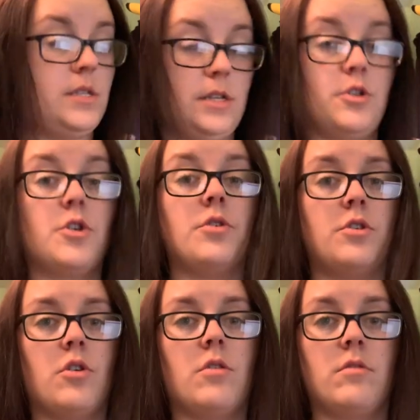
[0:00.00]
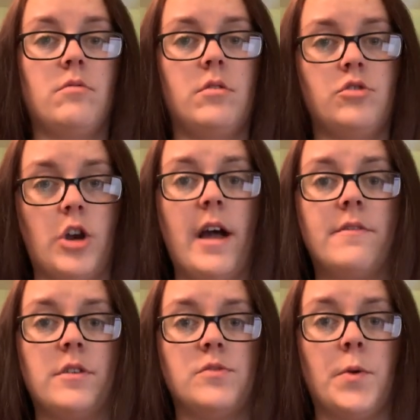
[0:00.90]
send her your
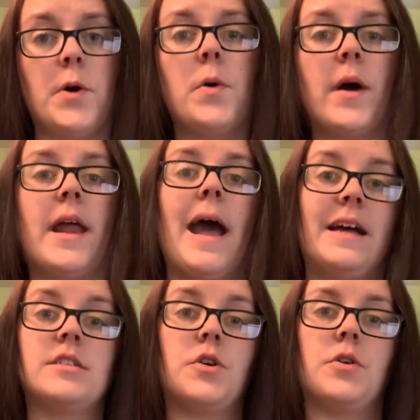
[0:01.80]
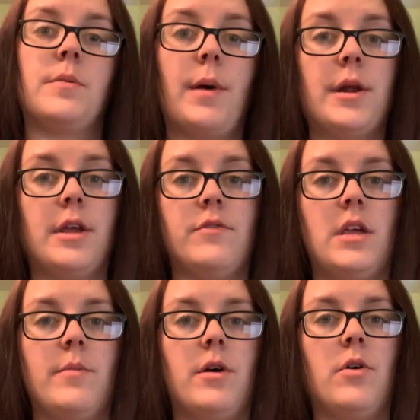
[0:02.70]
draft as well and ask her in the body of the
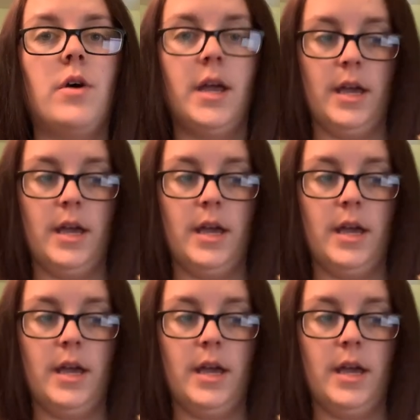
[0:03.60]
email.